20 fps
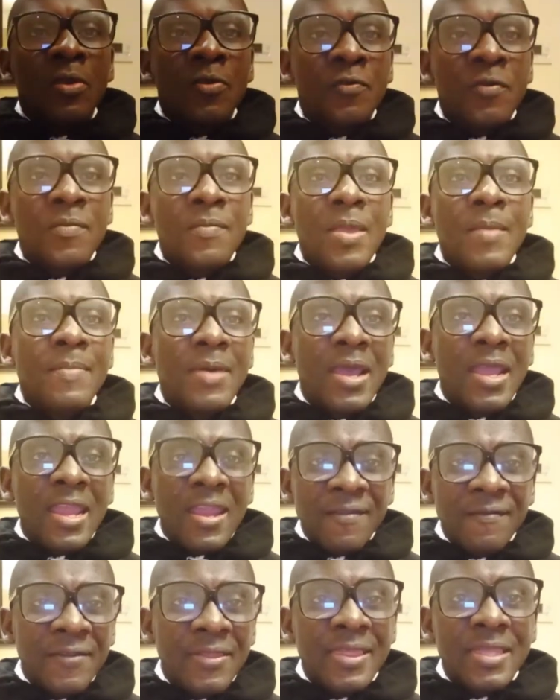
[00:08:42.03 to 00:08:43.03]
Remember,
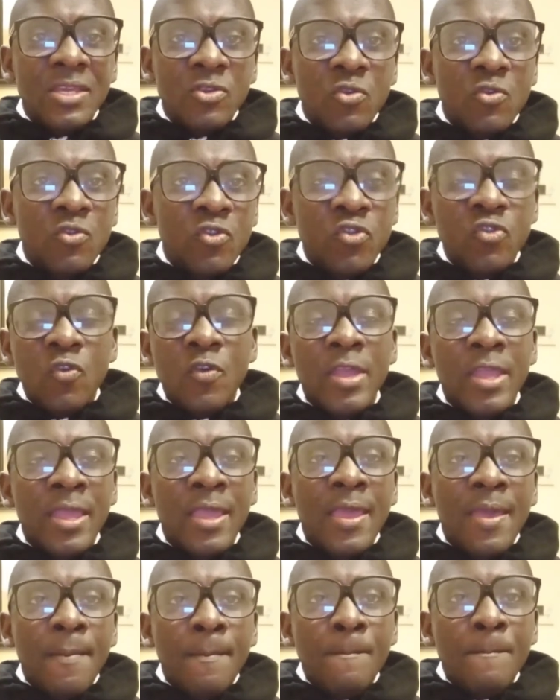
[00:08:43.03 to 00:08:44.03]
everything you're
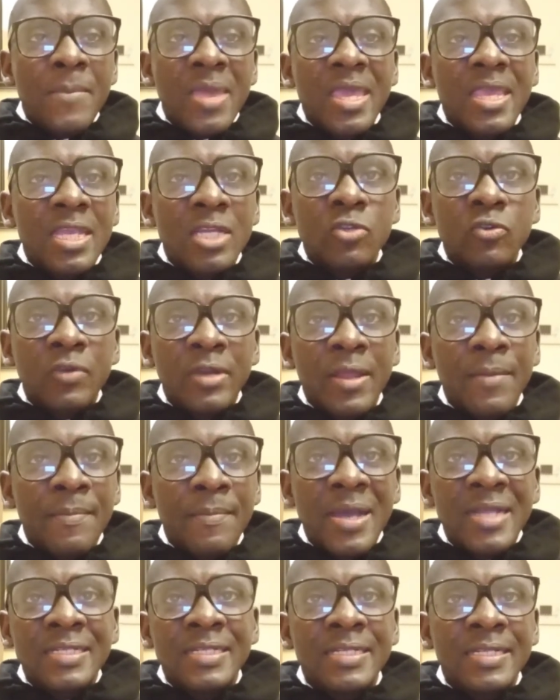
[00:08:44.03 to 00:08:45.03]
doing, make it on a
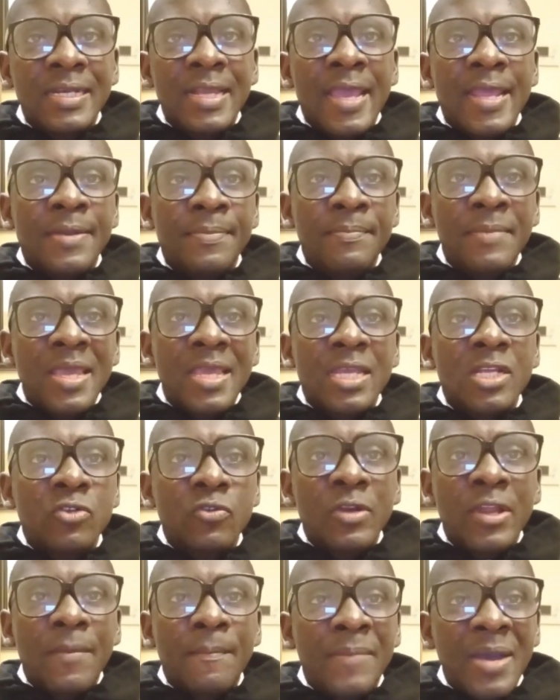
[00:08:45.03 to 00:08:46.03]
budget line, make it
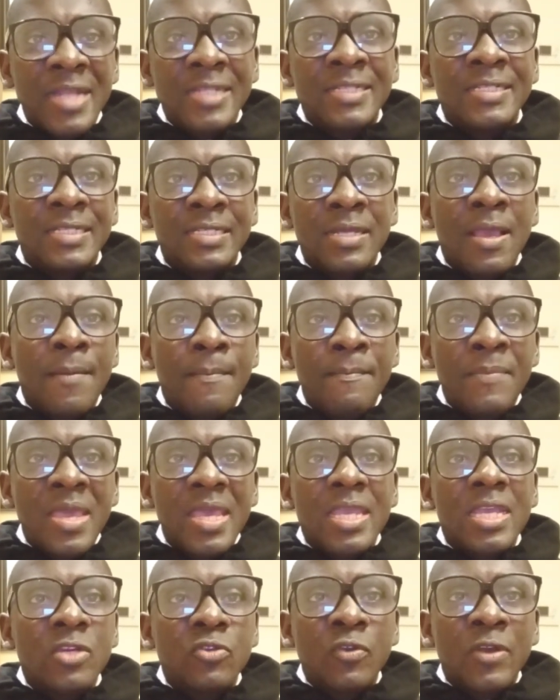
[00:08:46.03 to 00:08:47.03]
on a budget,
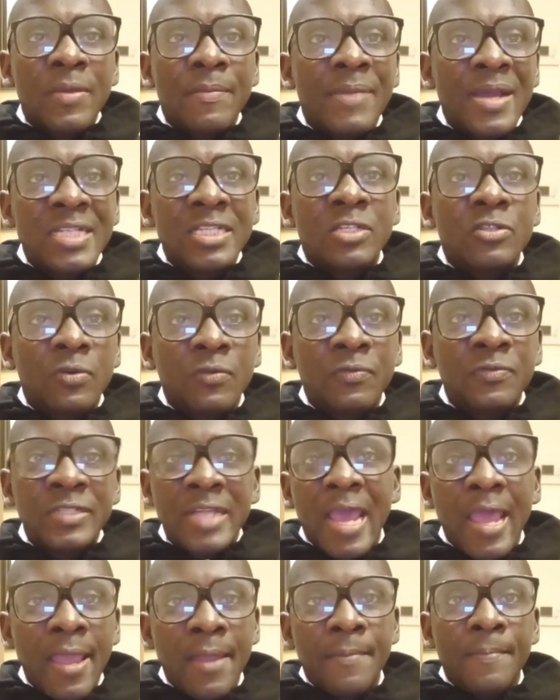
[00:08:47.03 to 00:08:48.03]
make it on a budget of
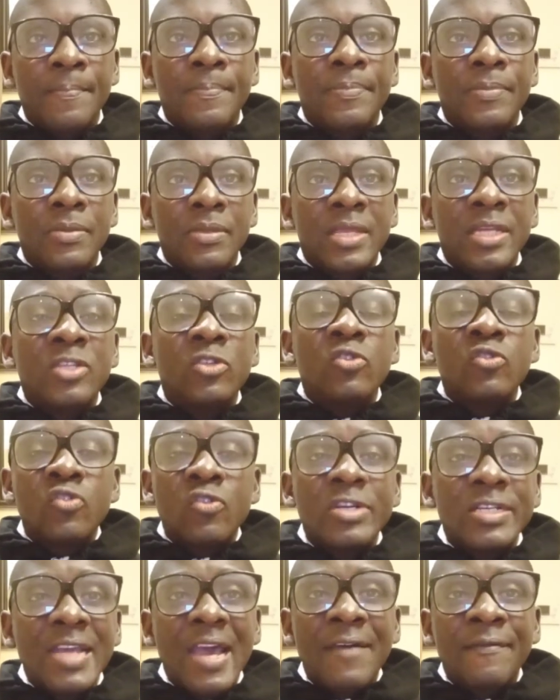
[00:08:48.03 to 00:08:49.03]
time, that you
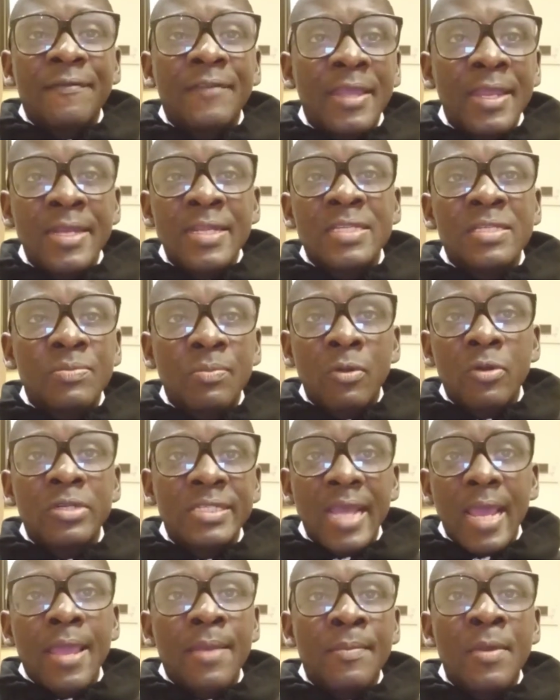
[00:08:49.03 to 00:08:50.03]
don't have any small
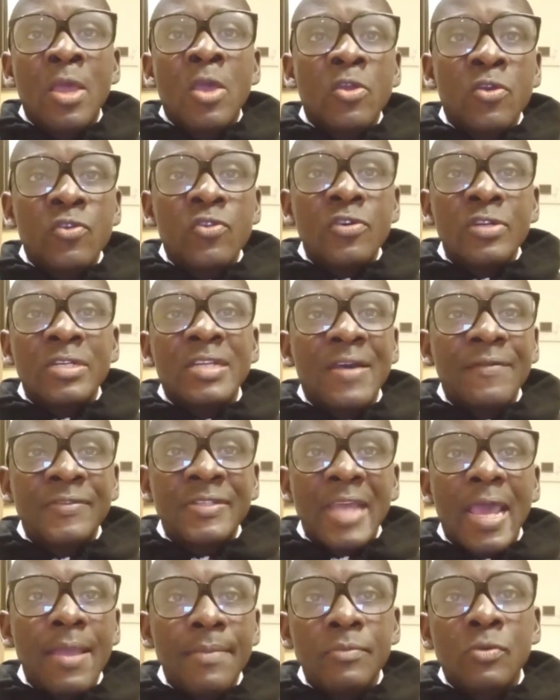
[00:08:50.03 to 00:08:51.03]
time, you don't
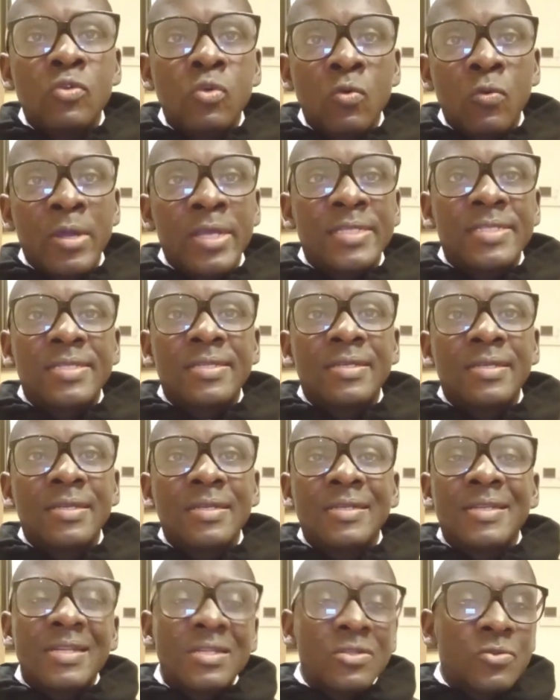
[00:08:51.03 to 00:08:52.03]
have time to waste.
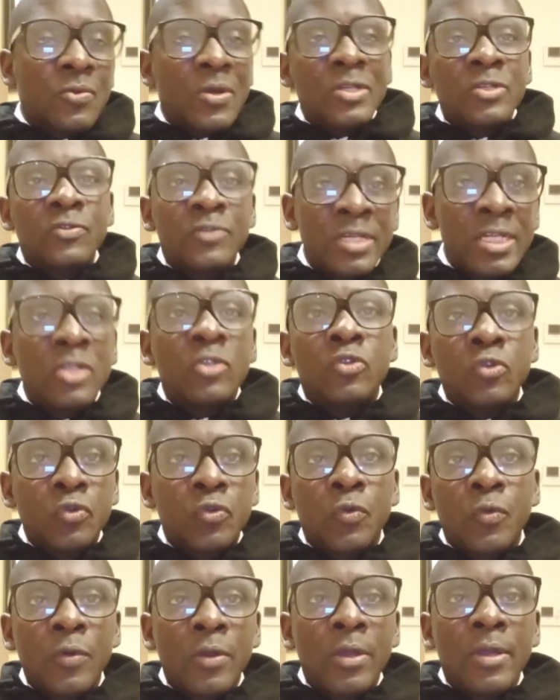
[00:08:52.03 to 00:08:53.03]
That's what you need to
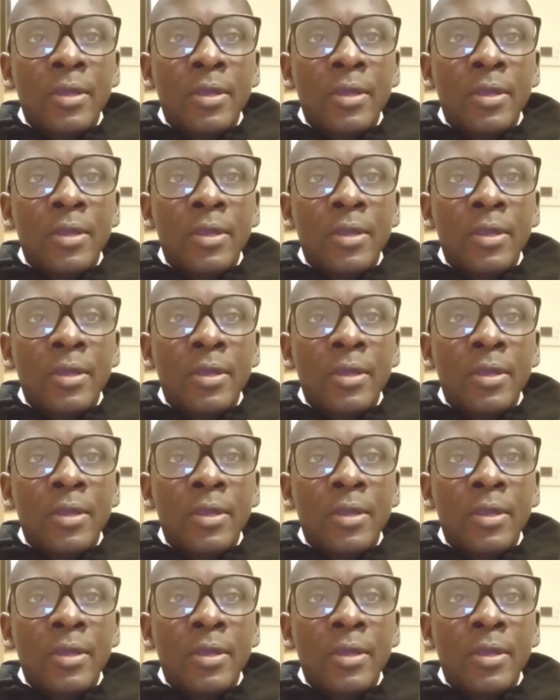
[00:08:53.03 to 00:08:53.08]
do,